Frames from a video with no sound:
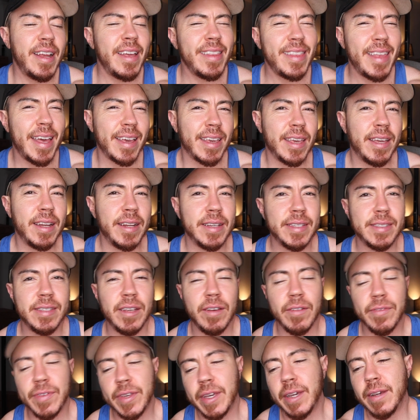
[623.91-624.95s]
Not that kind of
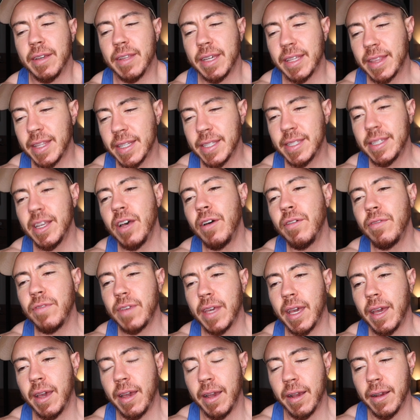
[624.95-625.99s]
self-care. Like the
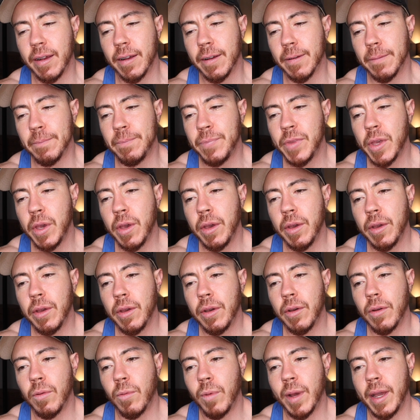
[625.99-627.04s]
self-care
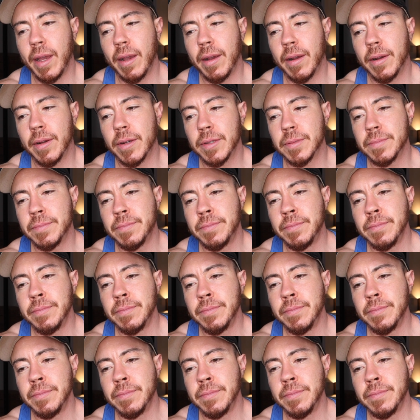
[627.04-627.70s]
where